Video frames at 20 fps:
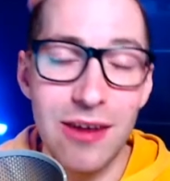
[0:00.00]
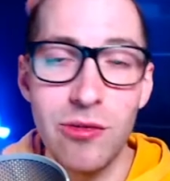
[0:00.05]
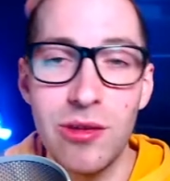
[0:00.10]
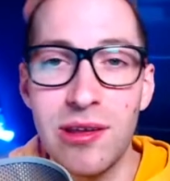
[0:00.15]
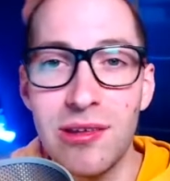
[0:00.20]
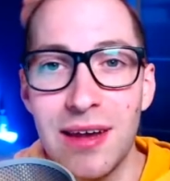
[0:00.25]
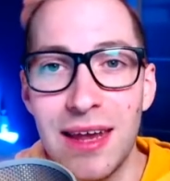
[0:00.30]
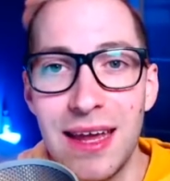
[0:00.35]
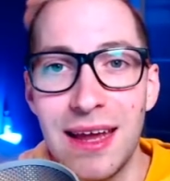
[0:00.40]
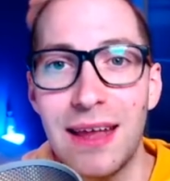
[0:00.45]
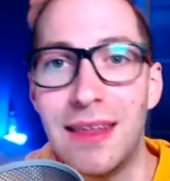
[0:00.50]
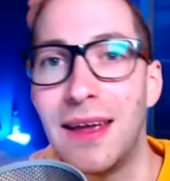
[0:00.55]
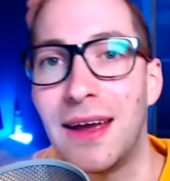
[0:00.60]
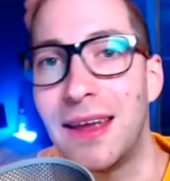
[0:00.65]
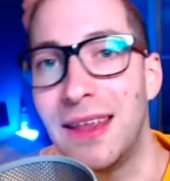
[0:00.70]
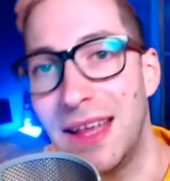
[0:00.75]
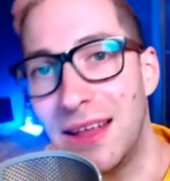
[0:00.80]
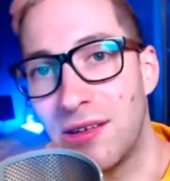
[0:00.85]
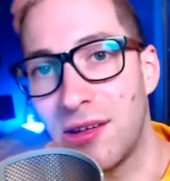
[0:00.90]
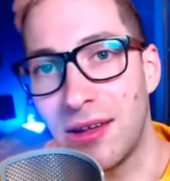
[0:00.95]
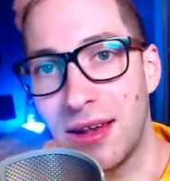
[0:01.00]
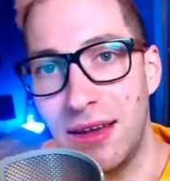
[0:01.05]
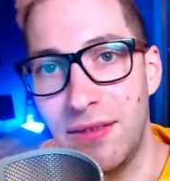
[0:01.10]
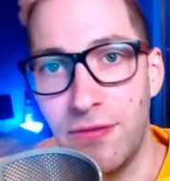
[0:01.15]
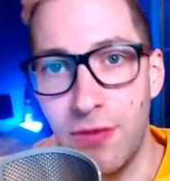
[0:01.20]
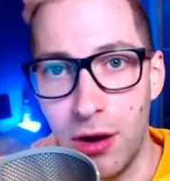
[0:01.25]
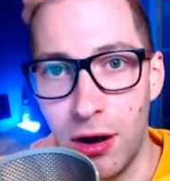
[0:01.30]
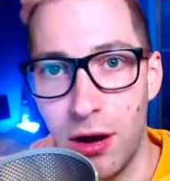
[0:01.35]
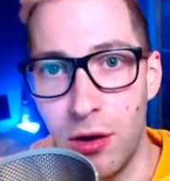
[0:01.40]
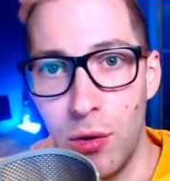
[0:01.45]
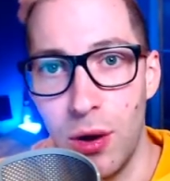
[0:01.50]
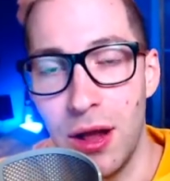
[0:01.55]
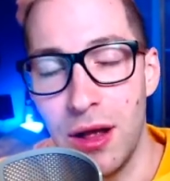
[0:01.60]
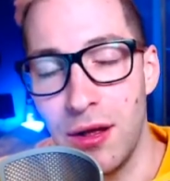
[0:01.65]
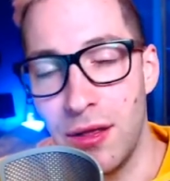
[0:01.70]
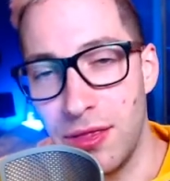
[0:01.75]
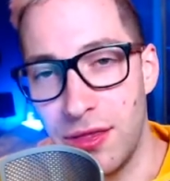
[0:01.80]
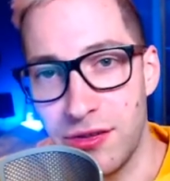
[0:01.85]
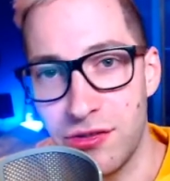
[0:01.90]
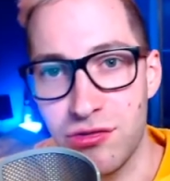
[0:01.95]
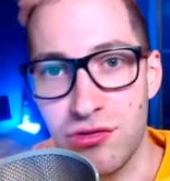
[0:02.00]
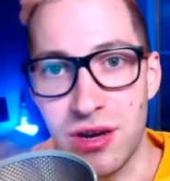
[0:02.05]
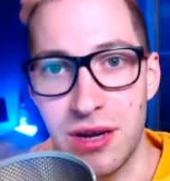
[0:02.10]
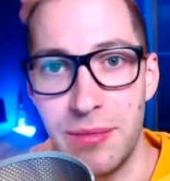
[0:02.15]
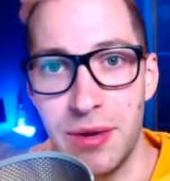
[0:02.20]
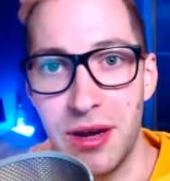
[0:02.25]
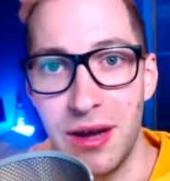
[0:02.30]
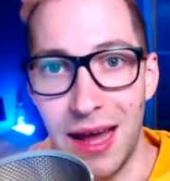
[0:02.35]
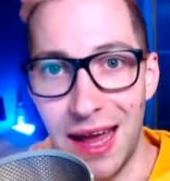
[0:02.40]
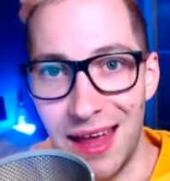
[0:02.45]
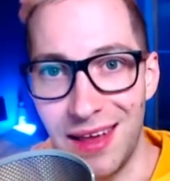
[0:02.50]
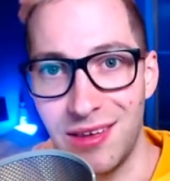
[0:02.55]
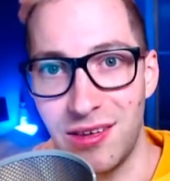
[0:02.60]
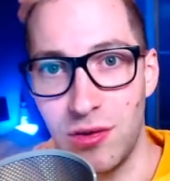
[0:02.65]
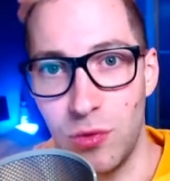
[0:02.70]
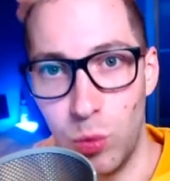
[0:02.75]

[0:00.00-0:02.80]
on this link and they can instantly follow the streamer as